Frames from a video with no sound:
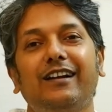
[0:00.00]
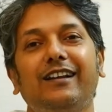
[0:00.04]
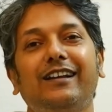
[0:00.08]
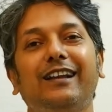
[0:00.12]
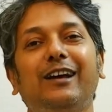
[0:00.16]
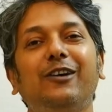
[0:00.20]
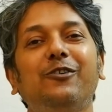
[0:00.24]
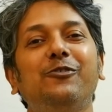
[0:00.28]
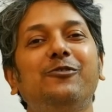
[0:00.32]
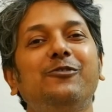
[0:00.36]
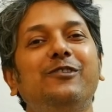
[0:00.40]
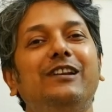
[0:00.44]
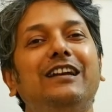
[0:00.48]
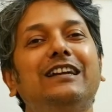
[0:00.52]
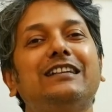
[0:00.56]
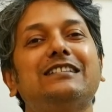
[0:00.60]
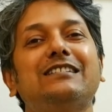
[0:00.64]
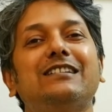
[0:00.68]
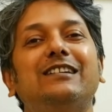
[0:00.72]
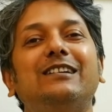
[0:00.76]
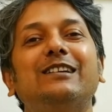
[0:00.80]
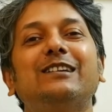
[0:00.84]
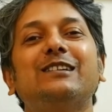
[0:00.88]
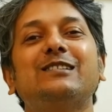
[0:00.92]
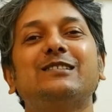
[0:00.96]
Now
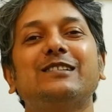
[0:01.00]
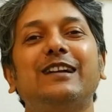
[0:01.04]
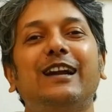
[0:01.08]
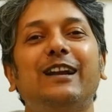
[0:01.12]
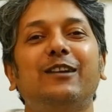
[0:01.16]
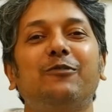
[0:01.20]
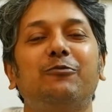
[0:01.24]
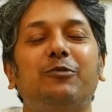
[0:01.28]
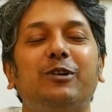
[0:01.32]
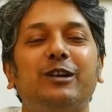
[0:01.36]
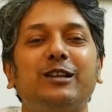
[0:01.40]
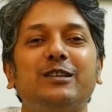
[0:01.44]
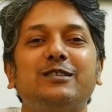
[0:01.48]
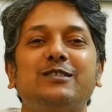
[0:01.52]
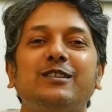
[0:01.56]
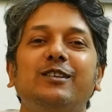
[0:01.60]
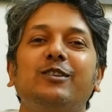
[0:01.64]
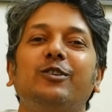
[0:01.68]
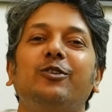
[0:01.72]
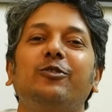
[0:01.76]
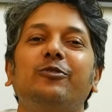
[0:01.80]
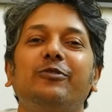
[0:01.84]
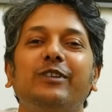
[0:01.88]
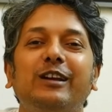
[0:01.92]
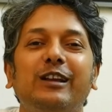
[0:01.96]
let's understand what is a
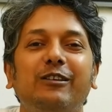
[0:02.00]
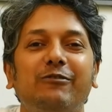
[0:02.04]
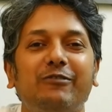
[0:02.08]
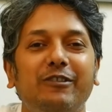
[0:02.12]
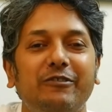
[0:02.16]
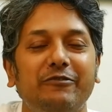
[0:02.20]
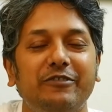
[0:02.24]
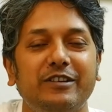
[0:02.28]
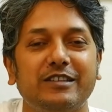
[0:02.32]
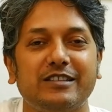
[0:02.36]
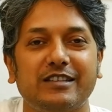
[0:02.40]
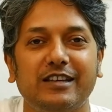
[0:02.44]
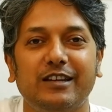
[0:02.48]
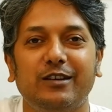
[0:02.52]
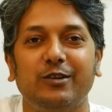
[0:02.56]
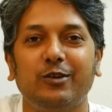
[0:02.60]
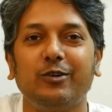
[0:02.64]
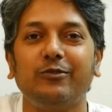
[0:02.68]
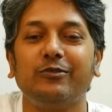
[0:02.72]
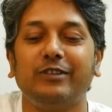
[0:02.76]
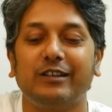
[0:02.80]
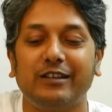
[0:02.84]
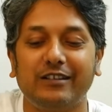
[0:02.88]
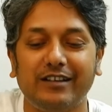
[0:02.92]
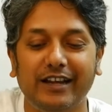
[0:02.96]
novel when we say
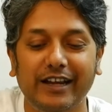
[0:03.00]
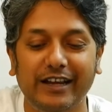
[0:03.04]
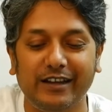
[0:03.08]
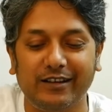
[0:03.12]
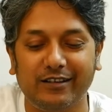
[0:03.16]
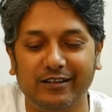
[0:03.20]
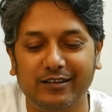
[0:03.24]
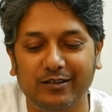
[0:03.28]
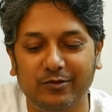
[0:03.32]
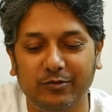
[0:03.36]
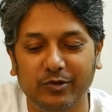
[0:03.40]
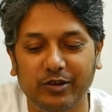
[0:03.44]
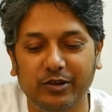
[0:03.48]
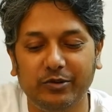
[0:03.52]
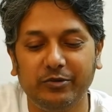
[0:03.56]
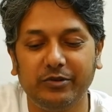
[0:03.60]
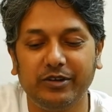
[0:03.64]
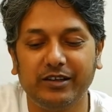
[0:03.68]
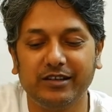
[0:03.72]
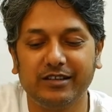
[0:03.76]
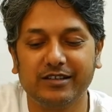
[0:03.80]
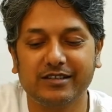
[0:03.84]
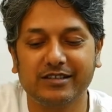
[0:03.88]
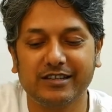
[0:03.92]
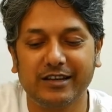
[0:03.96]
novel, right? What do we
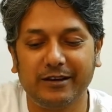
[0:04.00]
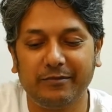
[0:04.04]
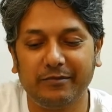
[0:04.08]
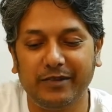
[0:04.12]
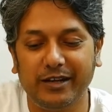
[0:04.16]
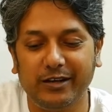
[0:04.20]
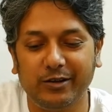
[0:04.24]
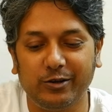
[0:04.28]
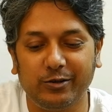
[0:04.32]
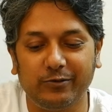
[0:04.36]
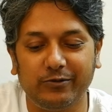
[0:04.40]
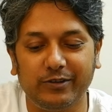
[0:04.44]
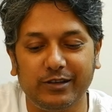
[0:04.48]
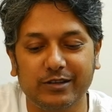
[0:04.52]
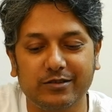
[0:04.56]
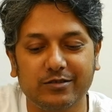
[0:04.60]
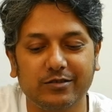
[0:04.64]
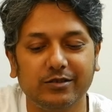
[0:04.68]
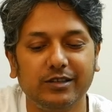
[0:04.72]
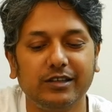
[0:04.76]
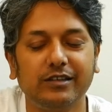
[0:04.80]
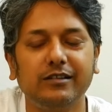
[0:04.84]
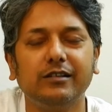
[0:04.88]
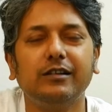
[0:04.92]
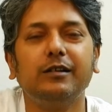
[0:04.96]
understand by novel? So
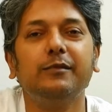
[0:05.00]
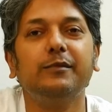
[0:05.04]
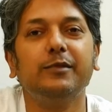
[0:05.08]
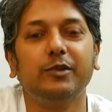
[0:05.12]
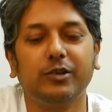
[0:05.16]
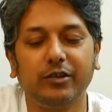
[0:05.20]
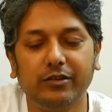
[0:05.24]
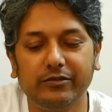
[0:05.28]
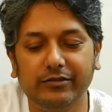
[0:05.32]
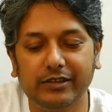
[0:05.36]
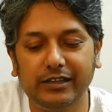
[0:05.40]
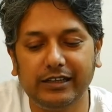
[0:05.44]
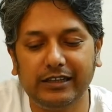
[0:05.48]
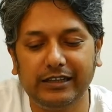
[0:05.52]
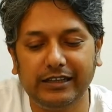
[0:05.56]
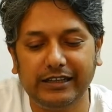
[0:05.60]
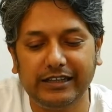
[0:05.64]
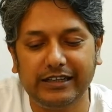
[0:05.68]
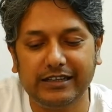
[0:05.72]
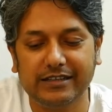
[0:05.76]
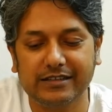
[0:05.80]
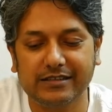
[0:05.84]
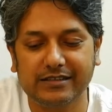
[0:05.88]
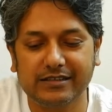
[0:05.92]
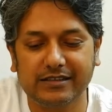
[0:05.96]
the term novel
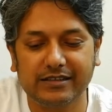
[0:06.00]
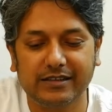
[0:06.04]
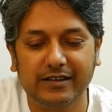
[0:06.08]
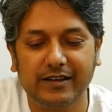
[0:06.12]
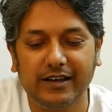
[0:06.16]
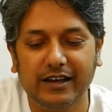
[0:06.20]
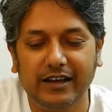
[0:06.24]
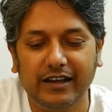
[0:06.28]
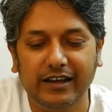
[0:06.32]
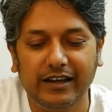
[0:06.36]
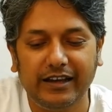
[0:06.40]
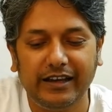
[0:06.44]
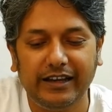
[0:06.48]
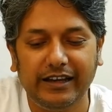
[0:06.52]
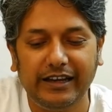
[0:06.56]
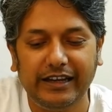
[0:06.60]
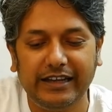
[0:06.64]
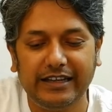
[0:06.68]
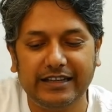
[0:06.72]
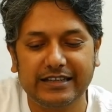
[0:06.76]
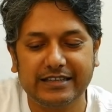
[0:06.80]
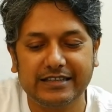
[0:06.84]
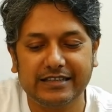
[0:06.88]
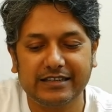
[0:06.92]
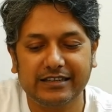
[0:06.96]
is
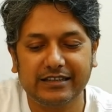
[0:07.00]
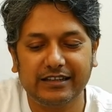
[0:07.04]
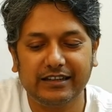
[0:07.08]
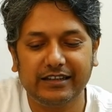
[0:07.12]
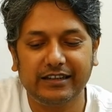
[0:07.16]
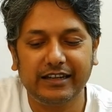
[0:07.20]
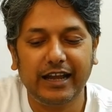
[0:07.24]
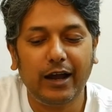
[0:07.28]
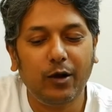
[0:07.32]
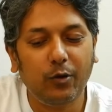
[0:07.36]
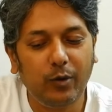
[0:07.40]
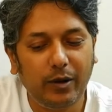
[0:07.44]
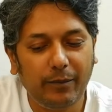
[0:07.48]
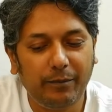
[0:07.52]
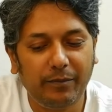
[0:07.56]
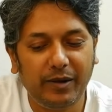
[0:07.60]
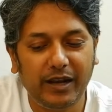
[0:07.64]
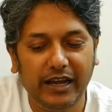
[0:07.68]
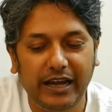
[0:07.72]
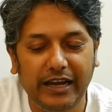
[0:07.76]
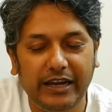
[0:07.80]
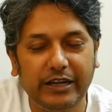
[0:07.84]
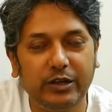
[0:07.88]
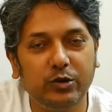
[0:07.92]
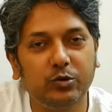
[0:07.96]
now
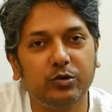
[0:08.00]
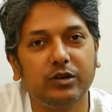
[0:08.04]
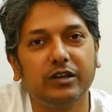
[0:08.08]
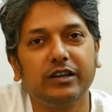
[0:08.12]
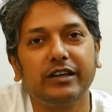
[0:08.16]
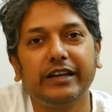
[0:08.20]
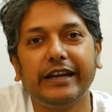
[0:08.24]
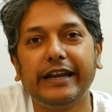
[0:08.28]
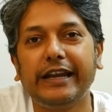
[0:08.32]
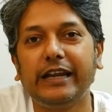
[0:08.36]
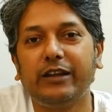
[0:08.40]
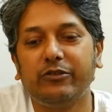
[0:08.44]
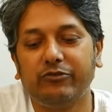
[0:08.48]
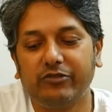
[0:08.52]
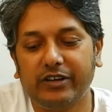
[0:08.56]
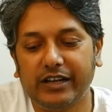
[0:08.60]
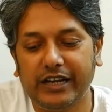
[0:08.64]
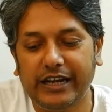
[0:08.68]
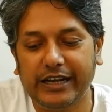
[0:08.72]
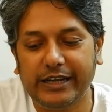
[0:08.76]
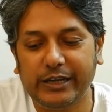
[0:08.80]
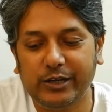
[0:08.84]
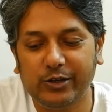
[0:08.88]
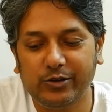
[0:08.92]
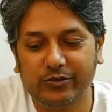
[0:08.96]
applied to a great
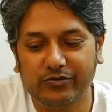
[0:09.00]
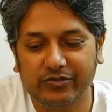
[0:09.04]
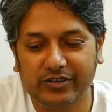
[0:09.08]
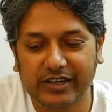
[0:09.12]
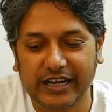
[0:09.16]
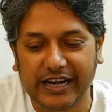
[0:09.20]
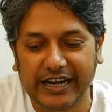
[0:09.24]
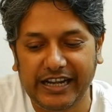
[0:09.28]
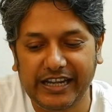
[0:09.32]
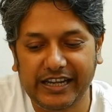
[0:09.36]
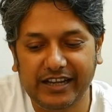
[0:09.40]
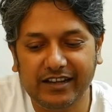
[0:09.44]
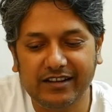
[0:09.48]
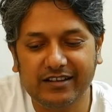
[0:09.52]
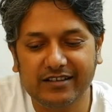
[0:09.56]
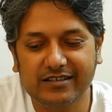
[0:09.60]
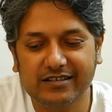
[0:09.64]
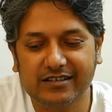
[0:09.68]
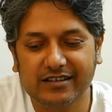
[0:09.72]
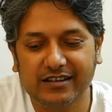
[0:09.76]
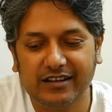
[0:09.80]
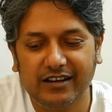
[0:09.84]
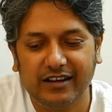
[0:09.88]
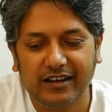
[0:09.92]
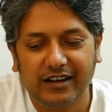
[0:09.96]
variety of
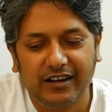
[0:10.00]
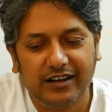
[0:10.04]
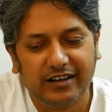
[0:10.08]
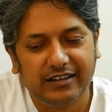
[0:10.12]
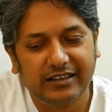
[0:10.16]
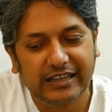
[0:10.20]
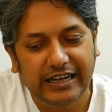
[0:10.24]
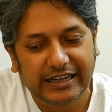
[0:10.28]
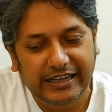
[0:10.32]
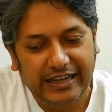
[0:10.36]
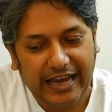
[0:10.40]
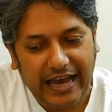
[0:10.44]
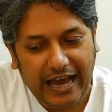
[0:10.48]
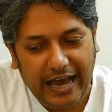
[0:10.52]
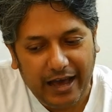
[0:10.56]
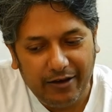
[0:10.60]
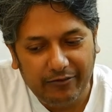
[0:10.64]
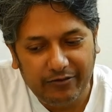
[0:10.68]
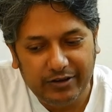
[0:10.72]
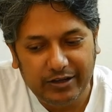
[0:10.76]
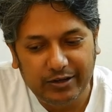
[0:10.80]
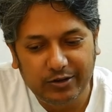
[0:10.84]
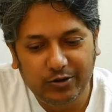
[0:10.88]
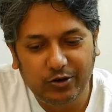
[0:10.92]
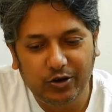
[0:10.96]
writings that
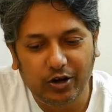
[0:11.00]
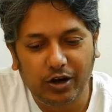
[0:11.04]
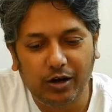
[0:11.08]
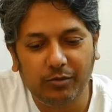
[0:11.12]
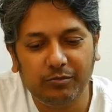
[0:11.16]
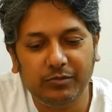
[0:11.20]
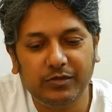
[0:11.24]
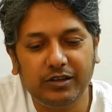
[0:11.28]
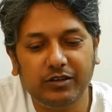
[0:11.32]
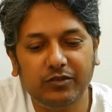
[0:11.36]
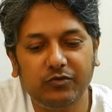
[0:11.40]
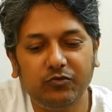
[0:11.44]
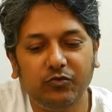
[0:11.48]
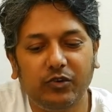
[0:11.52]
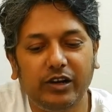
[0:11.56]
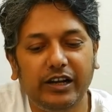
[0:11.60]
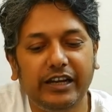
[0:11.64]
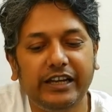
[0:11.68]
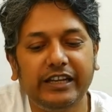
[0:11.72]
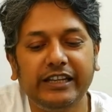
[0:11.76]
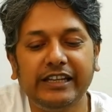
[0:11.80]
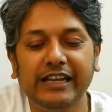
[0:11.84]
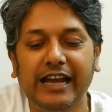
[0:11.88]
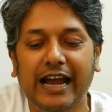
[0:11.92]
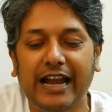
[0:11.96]
have in common
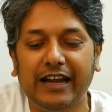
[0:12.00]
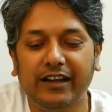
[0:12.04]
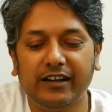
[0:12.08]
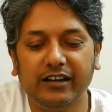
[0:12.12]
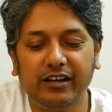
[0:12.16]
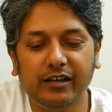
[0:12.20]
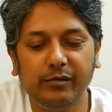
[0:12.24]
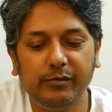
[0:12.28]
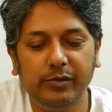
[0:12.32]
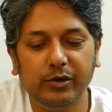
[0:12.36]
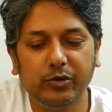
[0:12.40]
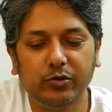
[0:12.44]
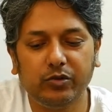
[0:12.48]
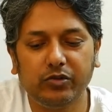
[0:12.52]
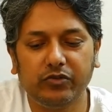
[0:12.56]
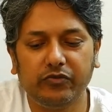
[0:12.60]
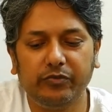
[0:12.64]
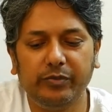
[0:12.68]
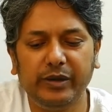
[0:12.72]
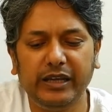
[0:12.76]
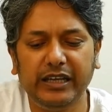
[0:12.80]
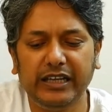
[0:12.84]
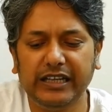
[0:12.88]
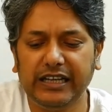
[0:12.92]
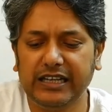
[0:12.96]
only the attribute
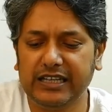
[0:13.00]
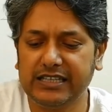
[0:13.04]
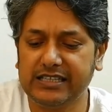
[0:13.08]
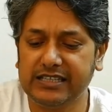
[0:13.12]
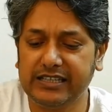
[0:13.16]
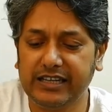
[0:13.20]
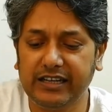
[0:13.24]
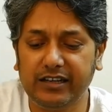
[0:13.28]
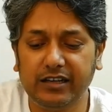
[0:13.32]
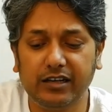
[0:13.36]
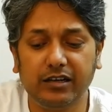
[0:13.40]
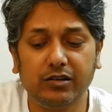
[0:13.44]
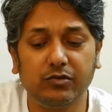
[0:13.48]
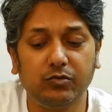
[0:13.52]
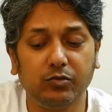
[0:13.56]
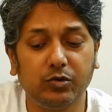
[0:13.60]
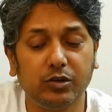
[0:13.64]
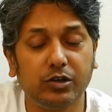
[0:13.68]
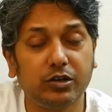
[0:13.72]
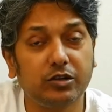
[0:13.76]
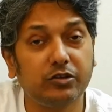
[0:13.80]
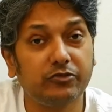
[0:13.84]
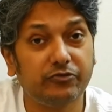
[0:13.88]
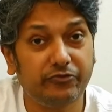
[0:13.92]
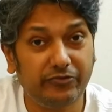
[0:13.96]
of being extended
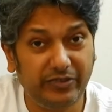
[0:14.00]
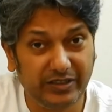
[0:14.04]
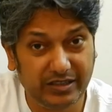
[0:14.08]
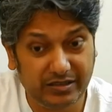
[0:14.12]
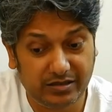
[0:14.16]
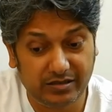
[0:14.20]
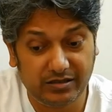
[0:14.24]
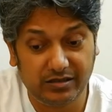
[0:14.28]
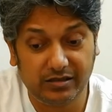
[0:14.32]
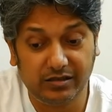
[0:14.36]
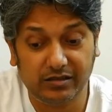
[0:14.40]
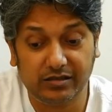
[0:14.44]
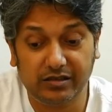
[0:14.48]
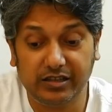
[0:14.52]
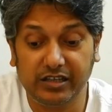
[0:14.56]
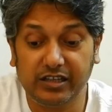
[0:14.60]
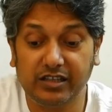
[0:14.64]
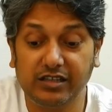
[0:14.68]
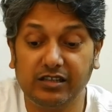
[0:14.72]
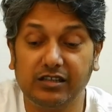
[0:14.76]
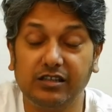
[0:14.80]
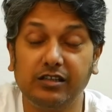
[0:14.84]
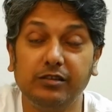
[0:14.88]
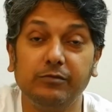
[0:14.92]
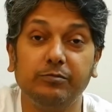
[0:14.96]
work of fiction
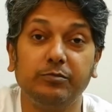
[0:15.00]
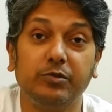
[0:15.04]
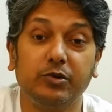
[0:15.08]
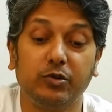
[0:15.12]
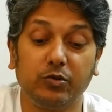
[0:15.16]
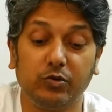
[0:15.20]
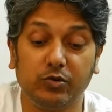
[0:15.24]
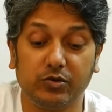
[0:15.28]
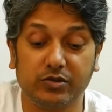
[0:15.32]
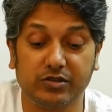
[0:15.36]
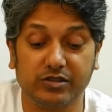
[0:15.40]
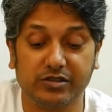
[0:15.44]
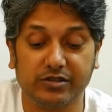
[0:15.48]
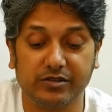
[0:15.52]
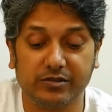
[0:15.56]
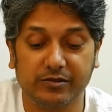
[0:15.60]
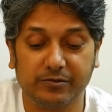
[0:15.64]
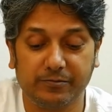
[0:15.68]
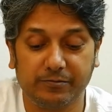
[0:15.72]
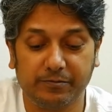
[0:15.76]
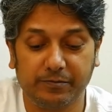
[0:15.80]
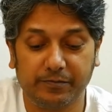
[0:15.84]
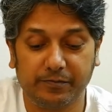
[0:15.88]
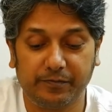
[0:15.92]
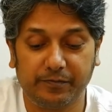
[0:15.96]
written in prose.